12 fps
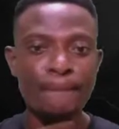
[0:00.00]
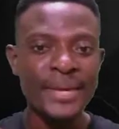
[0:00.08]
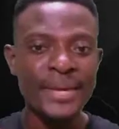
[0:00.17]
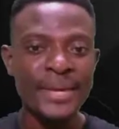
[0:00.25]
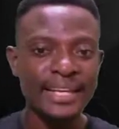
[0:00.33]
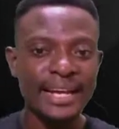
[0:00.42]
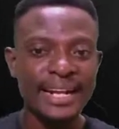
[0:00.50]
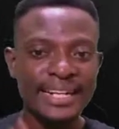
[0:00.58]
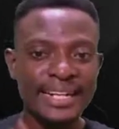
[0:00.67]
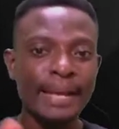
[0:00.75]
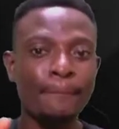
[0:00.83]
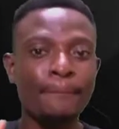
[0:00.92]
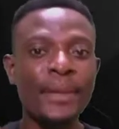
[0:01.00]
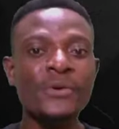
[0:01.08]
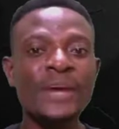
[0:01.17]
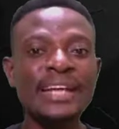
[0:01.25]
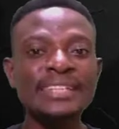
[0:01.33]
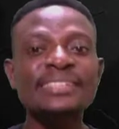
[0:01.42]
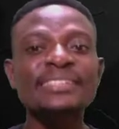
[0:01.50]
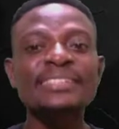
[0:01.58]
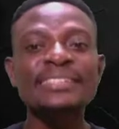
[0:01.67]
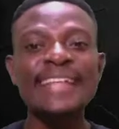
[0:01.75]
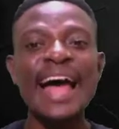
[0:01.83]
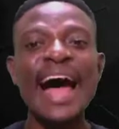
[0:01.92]
B, their
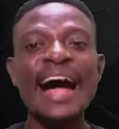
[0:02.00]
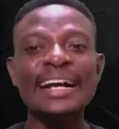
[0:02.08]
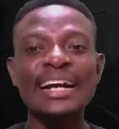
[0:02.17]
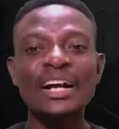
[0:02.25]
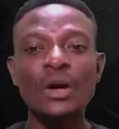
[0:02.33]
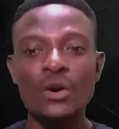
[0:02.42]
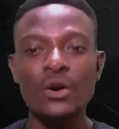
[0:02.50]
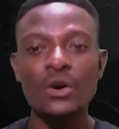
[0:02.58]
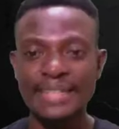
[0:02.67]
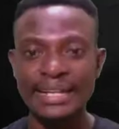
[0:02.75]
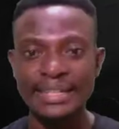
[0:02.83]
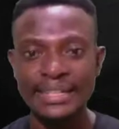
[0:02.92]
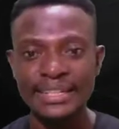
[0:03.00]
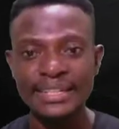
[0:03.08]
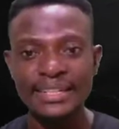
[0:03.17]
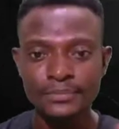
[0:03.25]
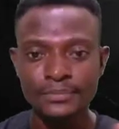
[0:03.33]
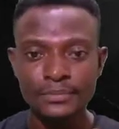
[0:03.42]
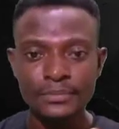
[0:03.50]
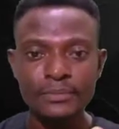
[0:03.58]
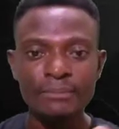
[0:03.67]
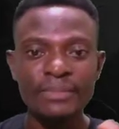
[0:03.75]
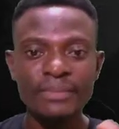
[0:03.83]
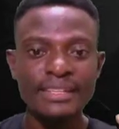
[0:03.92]
parents nag constantly;
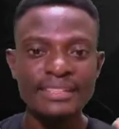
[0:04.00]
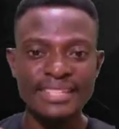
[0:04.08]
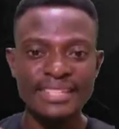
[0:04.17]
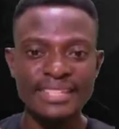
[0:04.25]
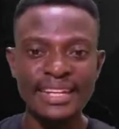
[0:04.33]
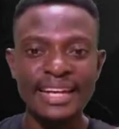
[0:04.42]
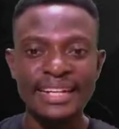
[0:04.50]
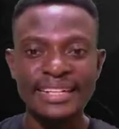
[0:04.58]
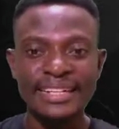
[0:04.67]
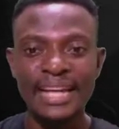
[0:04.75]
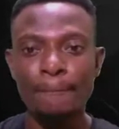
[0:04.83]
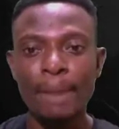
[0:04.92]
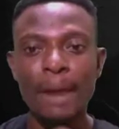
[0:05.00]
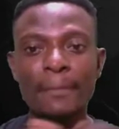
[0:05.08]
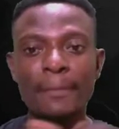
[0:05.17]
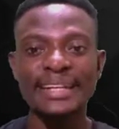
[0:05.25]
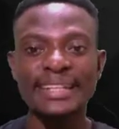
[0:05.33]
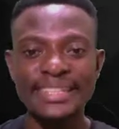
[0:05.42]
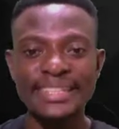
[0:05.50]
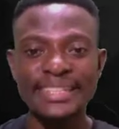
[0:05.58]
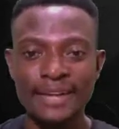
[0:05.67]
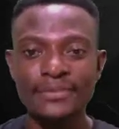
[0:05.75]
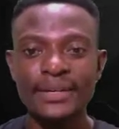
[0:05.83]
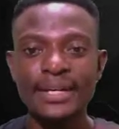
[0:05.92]
C, they are permanently
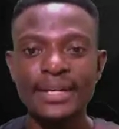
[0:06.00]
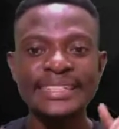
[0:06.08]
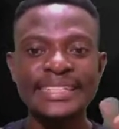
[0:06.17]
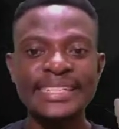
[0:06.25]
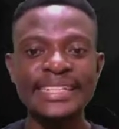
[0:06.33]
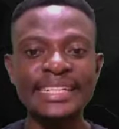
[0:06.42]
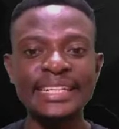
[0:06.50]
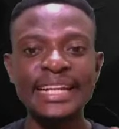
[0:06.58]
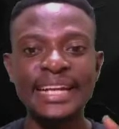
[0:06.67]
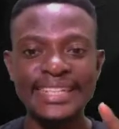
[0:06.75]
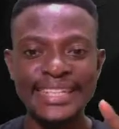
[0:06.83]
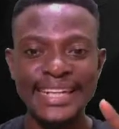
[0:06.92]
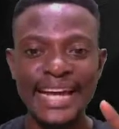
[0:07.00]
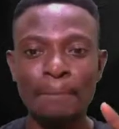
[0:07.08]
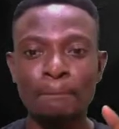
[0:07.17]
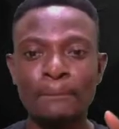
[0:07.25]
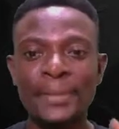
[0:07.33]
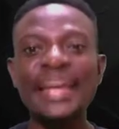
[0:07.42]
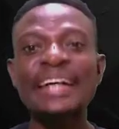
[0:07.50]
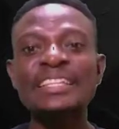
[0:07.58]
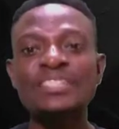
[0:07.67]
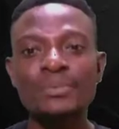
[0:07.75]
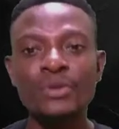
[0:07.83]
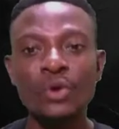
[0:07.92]
deaf; D, they appear
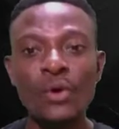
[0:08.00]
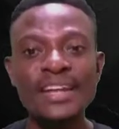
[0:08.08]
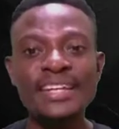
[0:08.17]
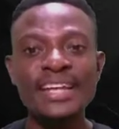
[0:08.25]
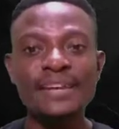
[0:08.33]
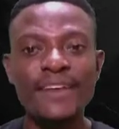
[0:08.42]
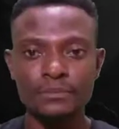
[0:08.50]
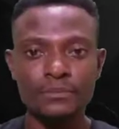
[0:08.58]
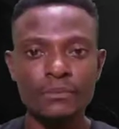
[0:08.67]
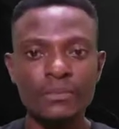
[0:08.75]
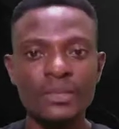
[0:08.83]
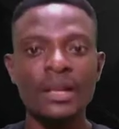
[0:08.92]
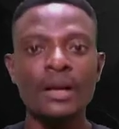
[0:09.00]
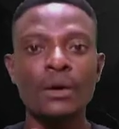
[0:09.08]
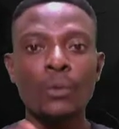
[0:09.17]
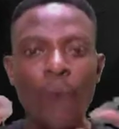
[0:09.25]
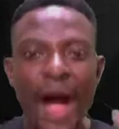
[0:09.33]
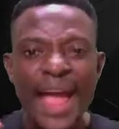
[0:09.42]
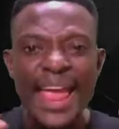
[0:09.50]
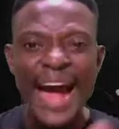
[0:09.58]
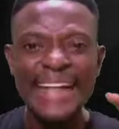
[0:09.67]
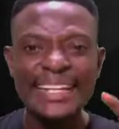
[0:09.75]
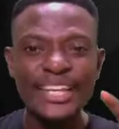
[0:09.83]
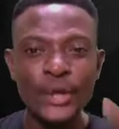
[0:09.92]
to be going deaf. Why
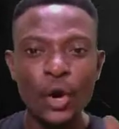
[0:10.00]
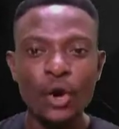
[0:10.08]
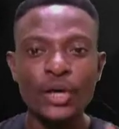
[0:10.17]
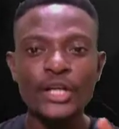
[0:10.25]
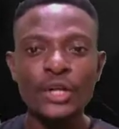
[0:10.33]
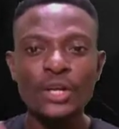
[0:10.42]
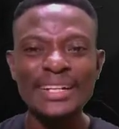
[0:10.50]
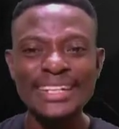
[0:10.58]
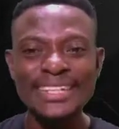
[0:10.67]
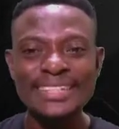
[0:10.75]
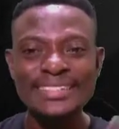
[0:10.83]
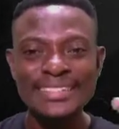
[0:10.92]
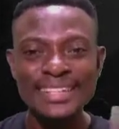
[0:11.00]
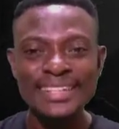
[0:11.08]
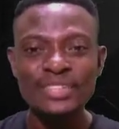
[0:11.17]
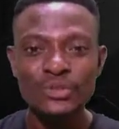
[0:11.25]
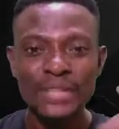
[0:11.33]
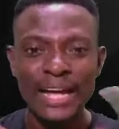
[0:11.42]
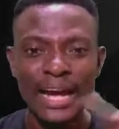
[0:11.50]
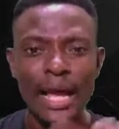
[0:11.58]
are the young not listening to their